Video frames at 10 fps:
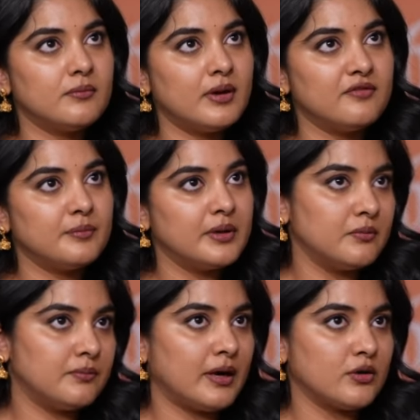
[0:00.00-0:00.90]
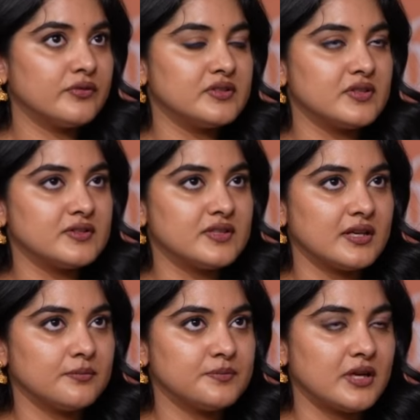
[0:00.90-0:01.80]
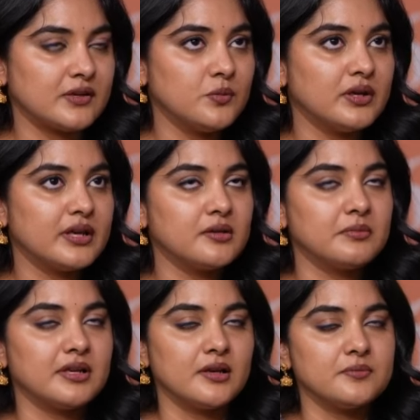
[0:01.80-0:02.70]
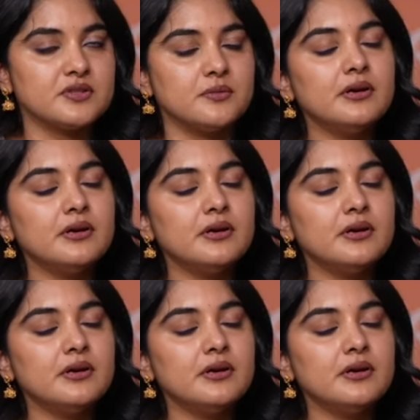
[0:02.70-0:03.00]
I've been part of it since I started working in Malayalam cinema.